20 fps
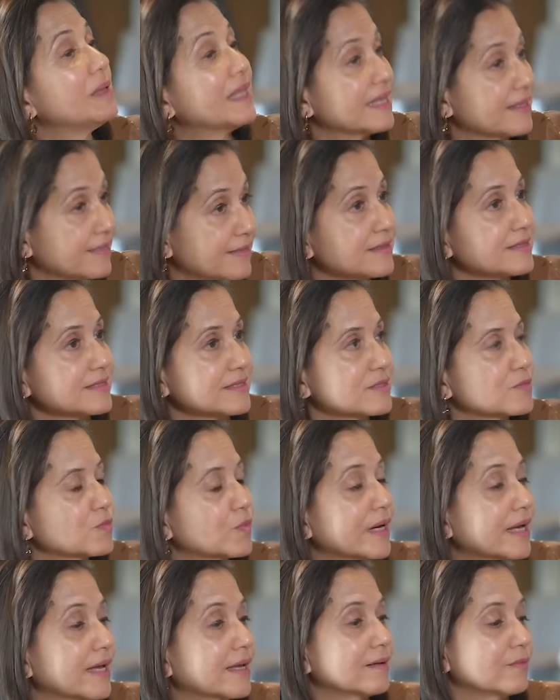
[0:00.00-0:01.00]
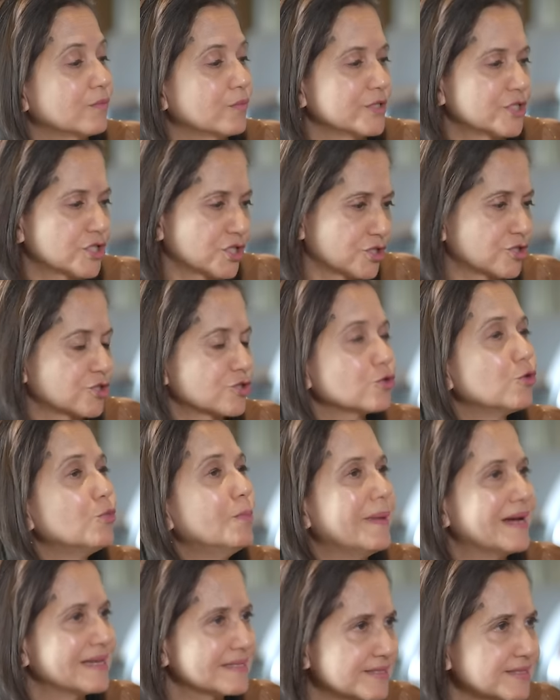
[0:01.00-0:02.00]
like this, which is so
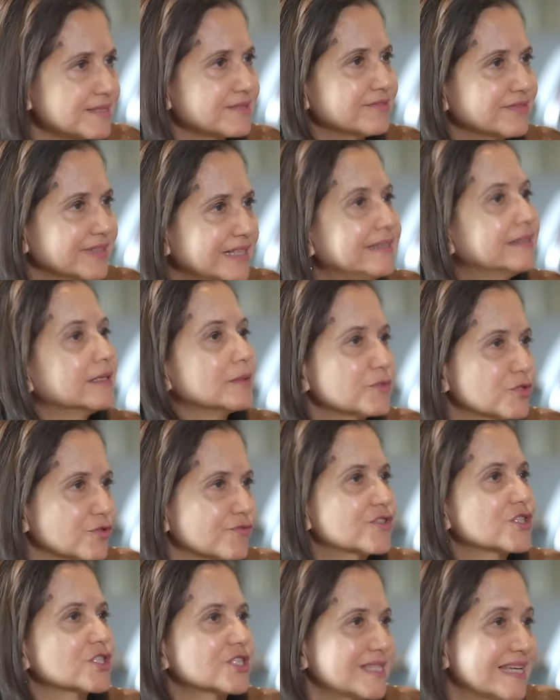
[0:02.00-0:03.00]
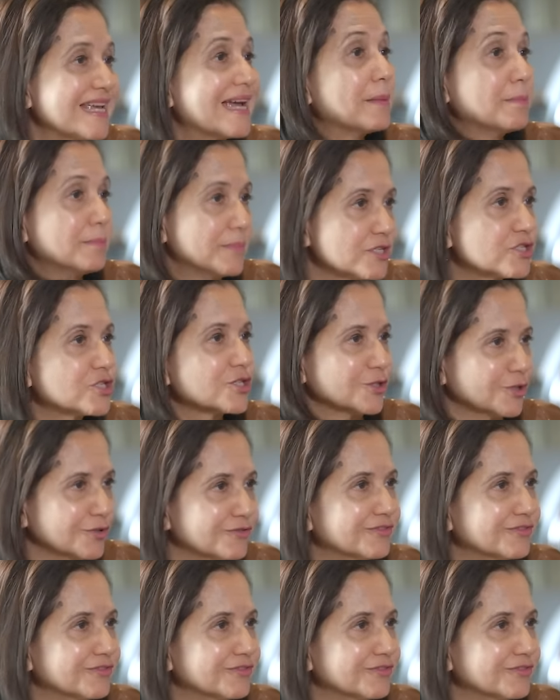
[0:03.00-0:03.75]
massive in terms of just the ambition